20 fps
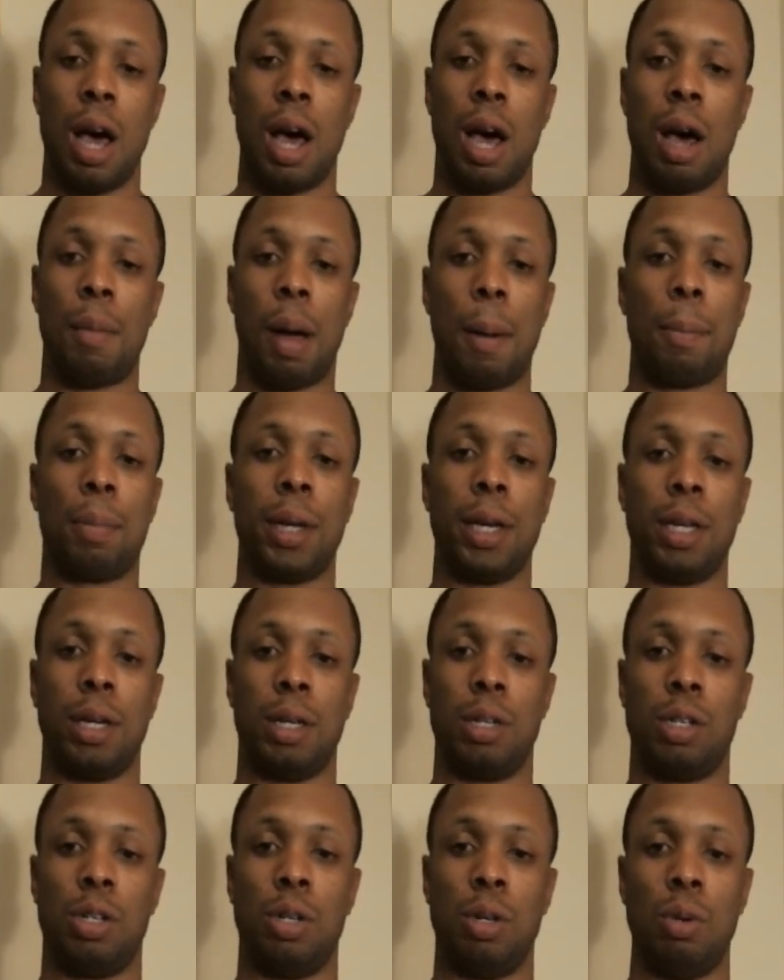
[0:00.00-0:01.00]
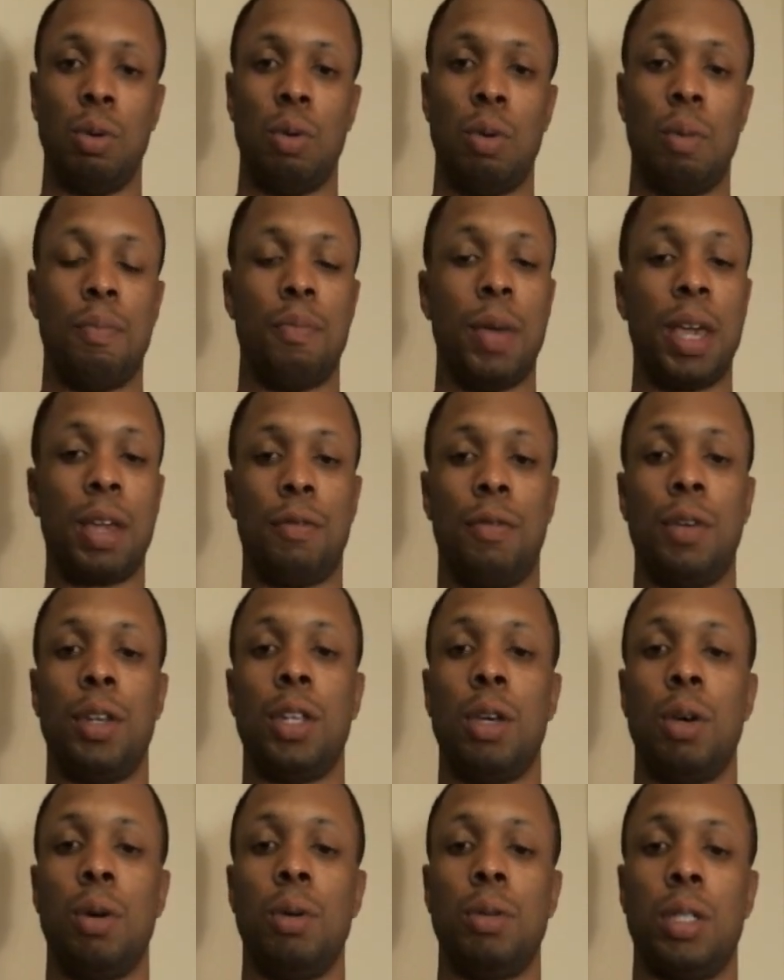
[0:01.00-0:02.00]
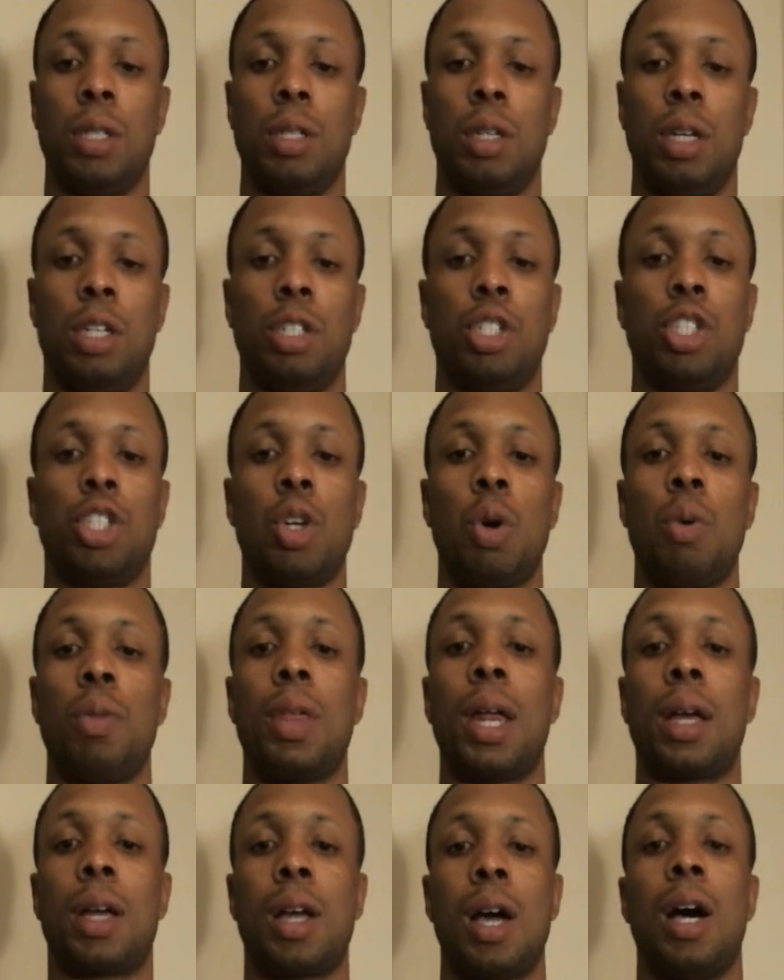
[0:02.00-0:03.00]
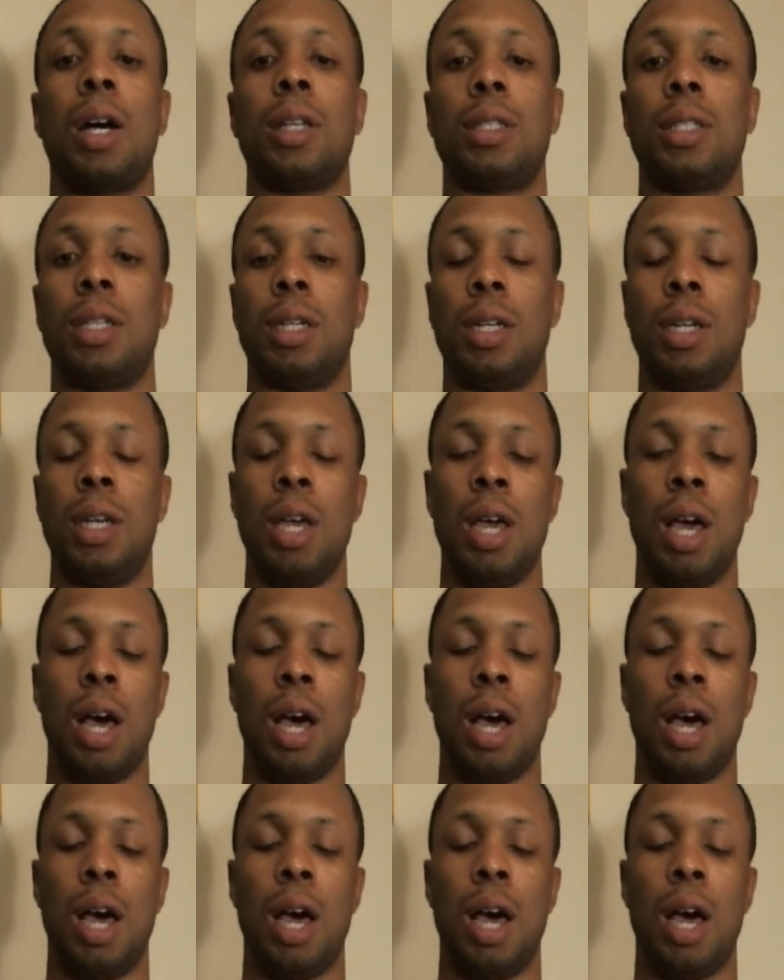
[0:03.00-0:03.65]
Um, I plan to make videos and, and show that content.